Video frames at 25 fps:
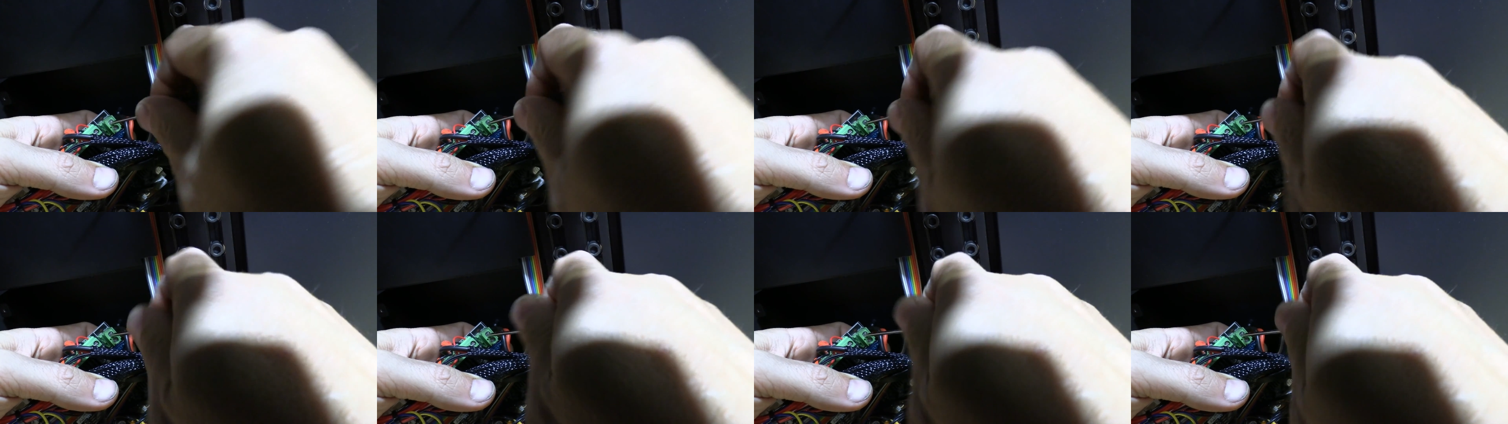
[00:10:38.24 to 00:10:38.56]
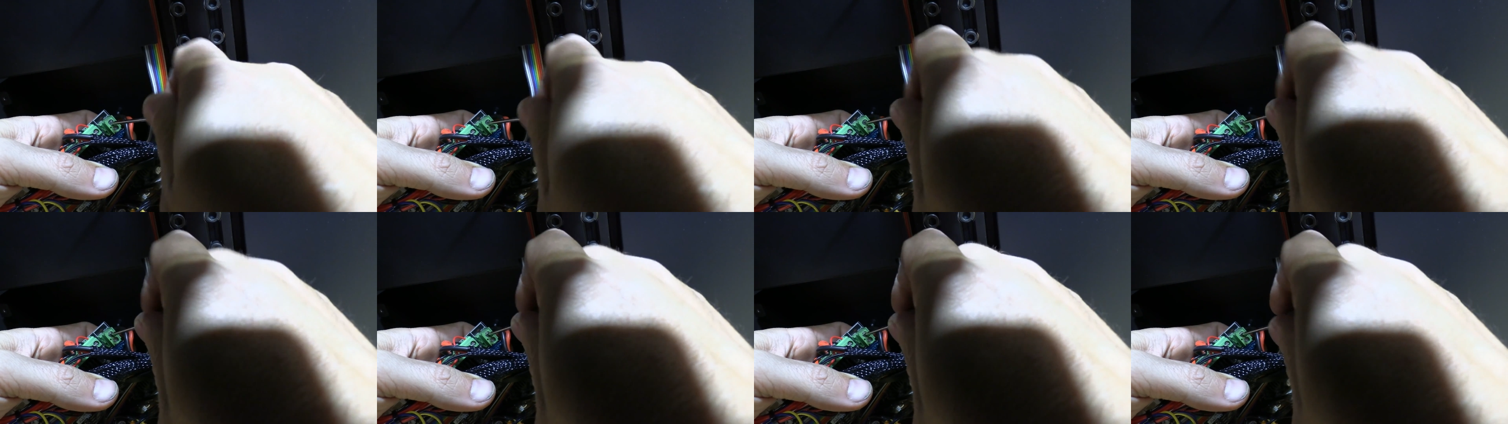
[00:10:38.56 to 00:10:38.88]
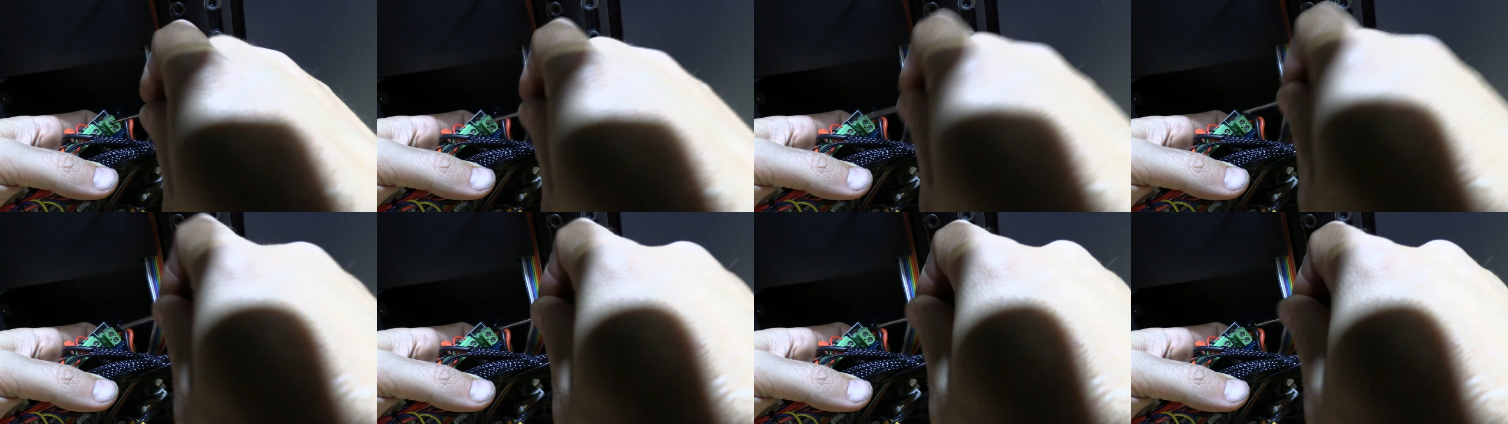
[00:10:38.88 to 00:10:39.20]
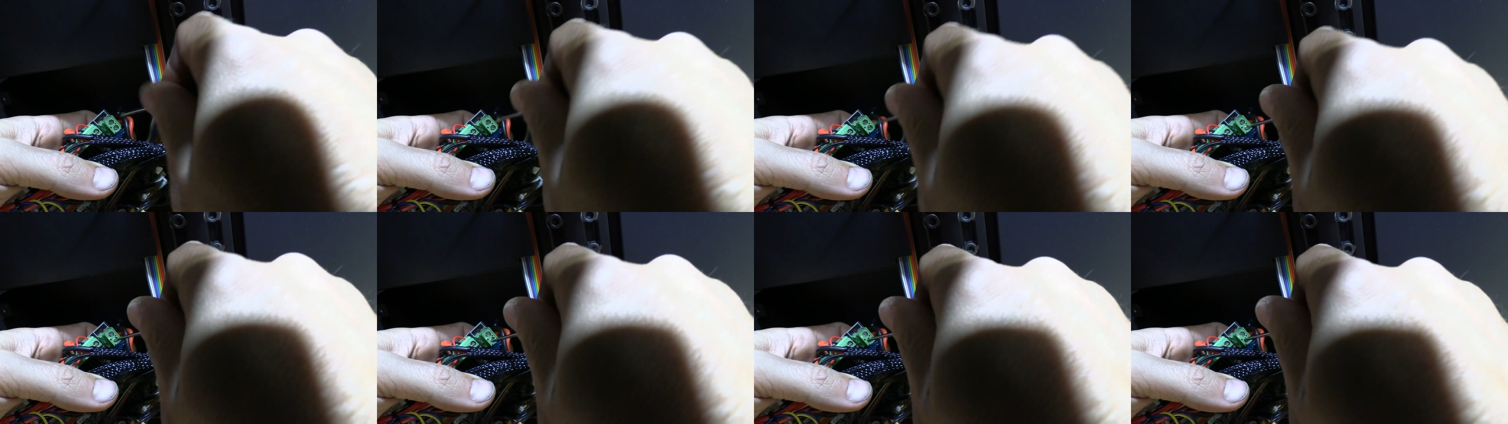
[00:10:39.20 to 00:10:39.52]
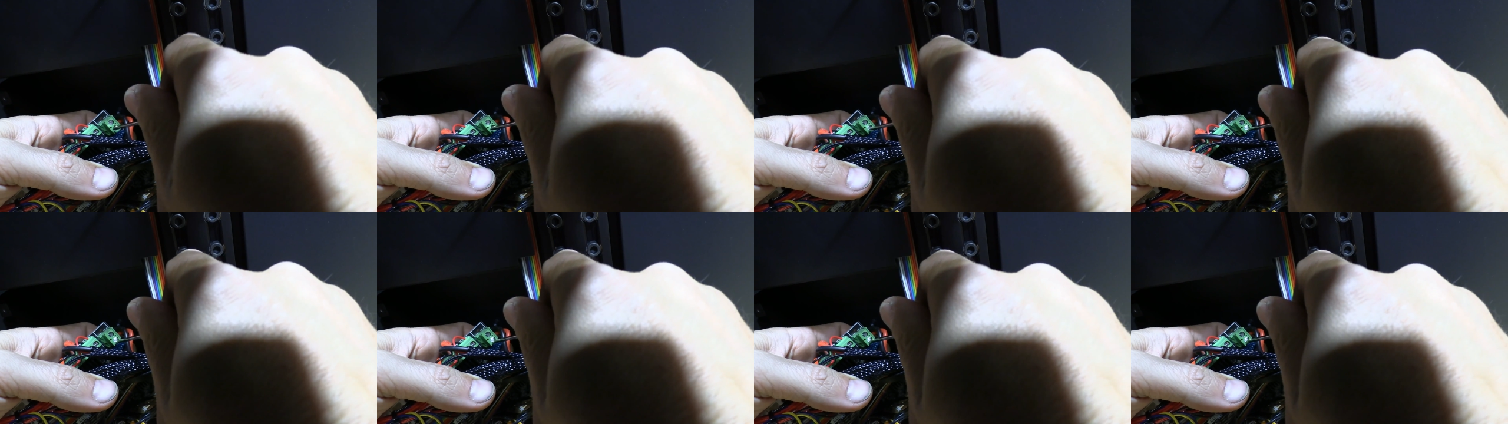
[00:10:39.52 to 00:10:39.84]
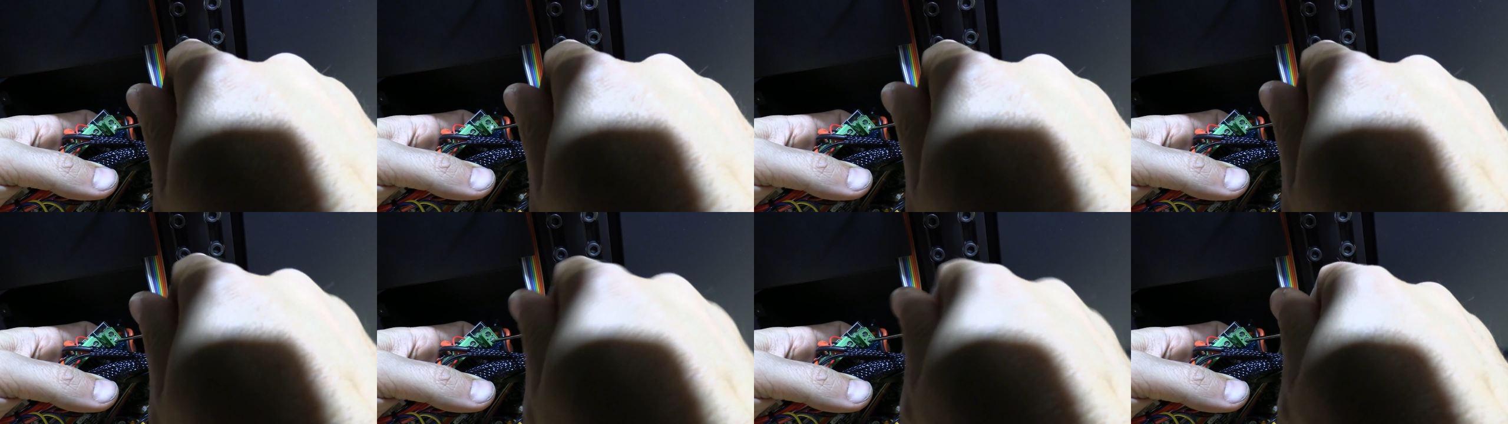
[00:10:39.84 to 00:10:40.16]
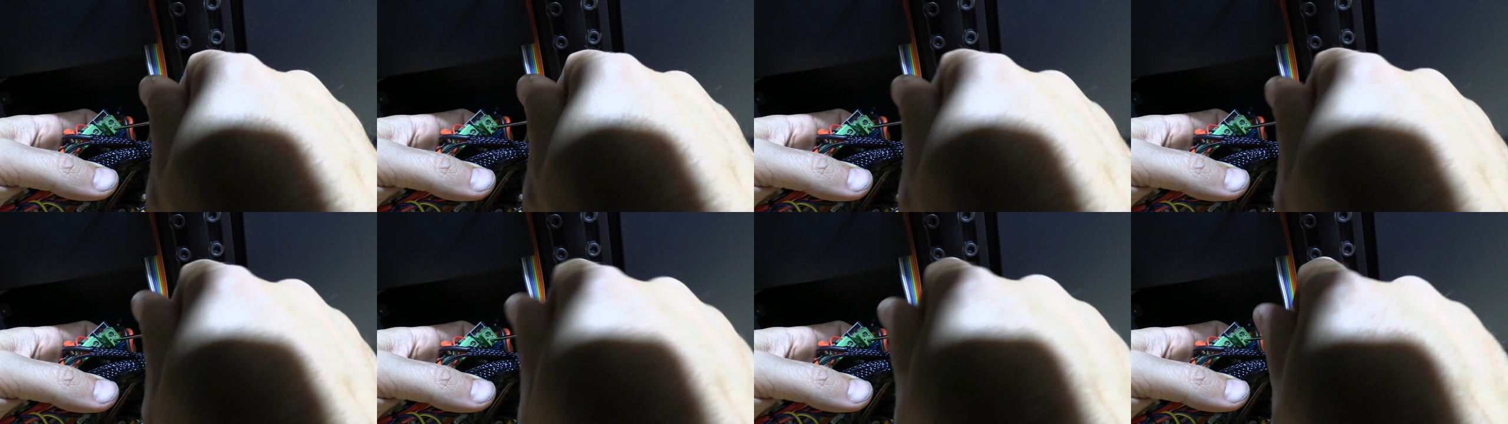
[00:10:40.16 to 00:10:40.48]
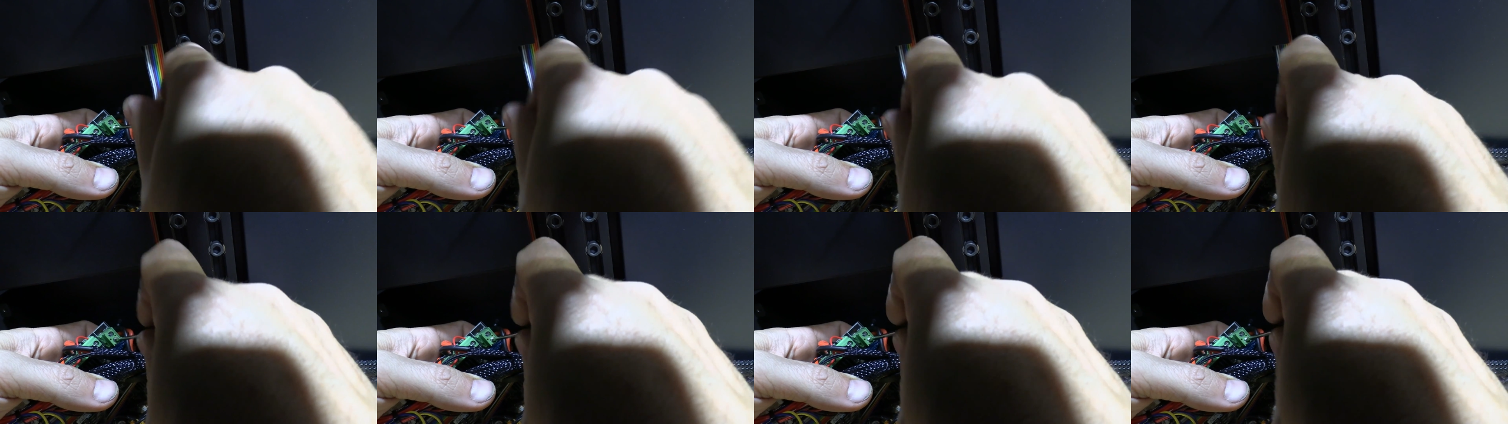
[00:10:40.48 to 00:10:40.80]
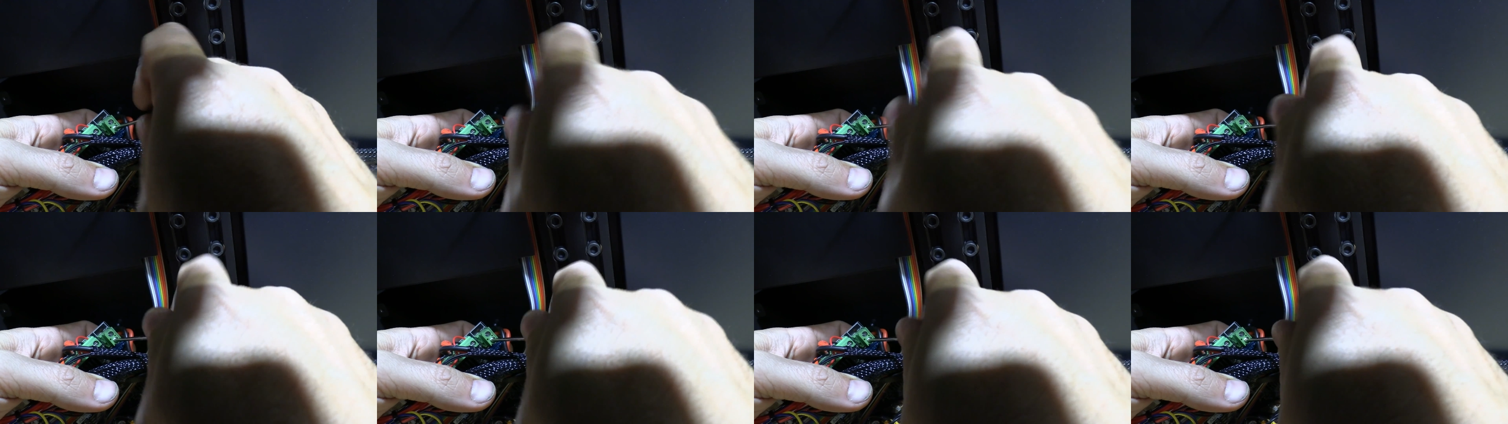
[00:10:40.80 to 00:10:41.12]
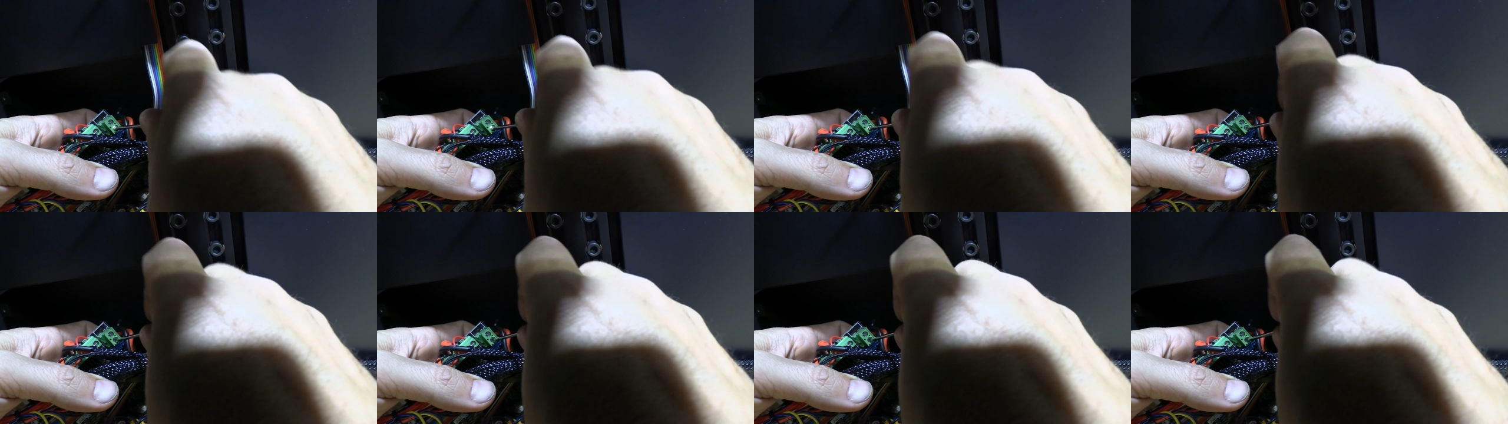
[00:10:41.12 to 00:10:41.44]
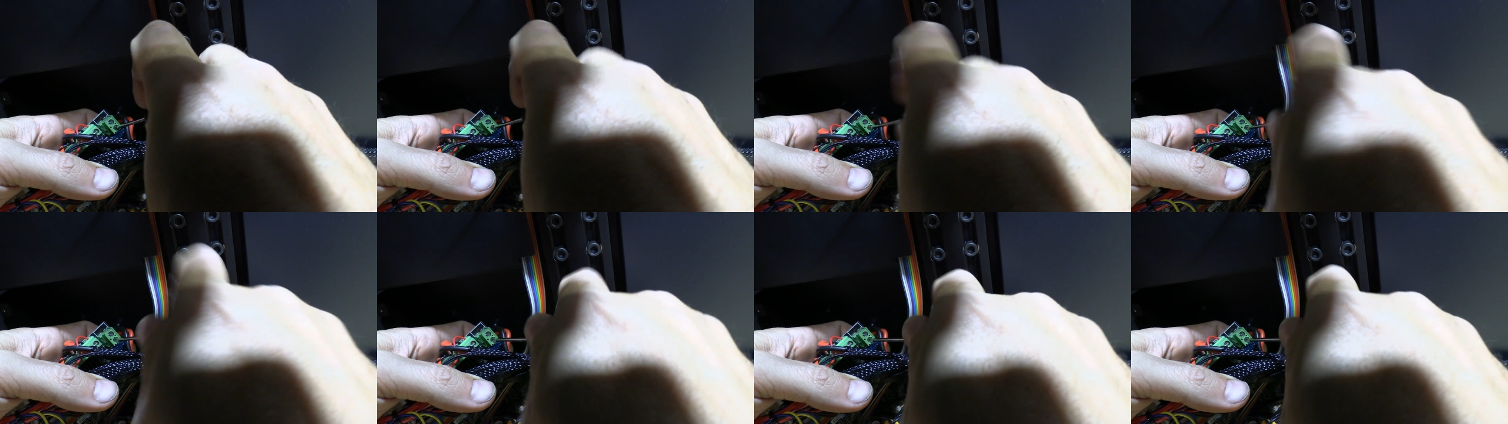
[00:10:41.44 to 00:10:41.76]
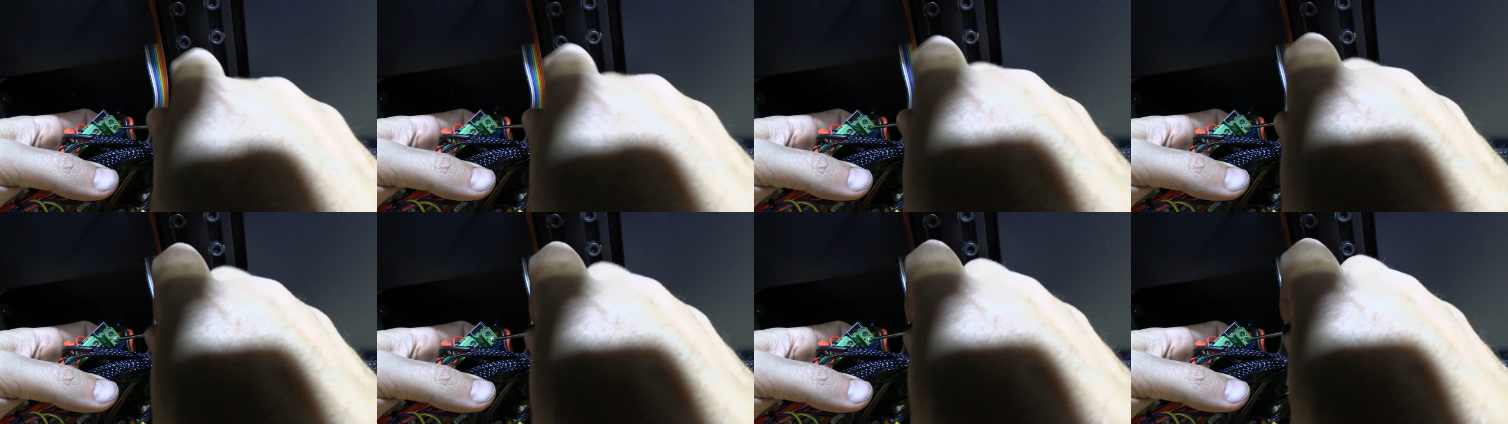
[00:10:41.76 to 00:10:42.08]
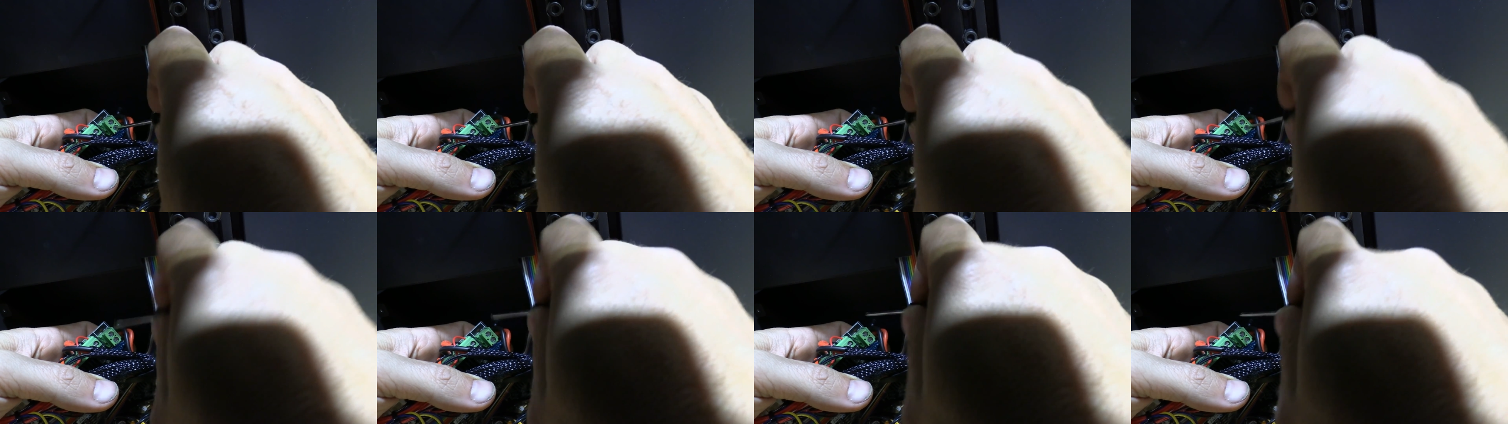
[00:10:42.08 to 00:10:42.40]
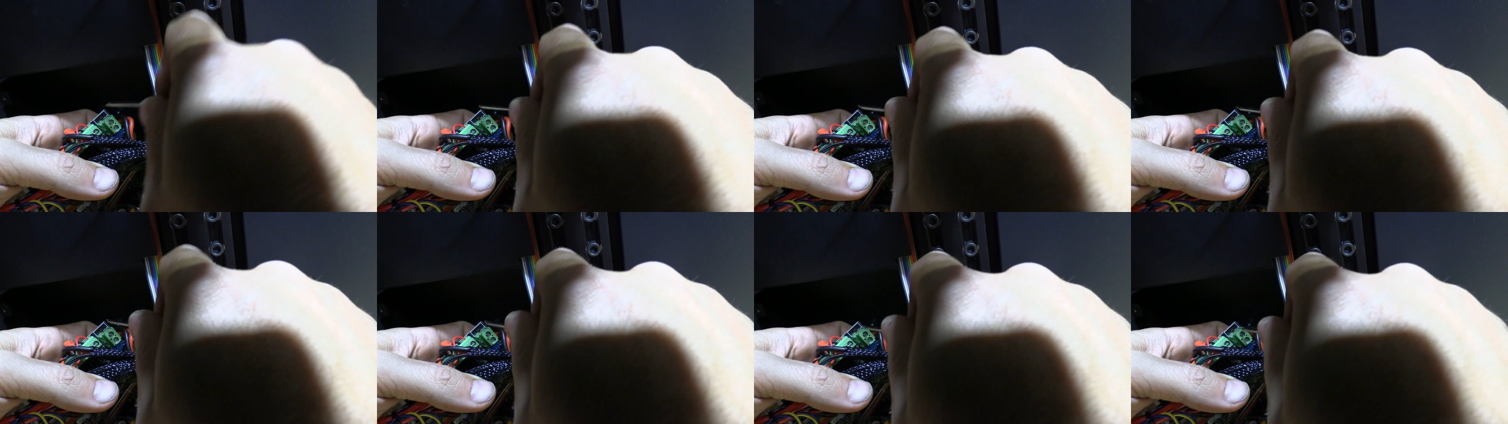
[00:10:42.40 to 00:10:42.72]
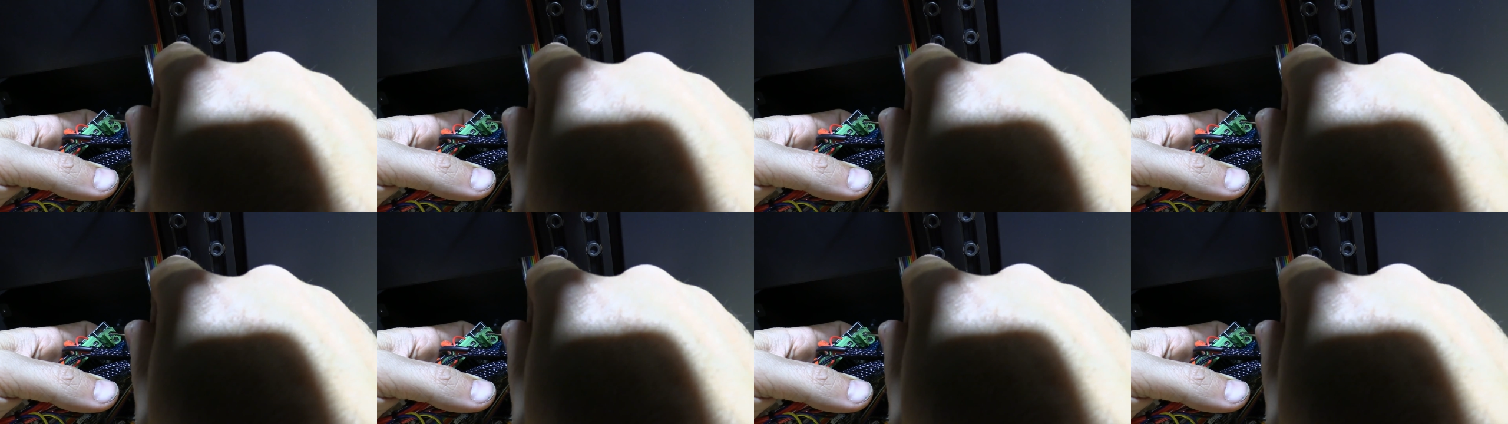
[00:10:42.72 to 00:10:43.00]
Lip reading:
(no speaker visible)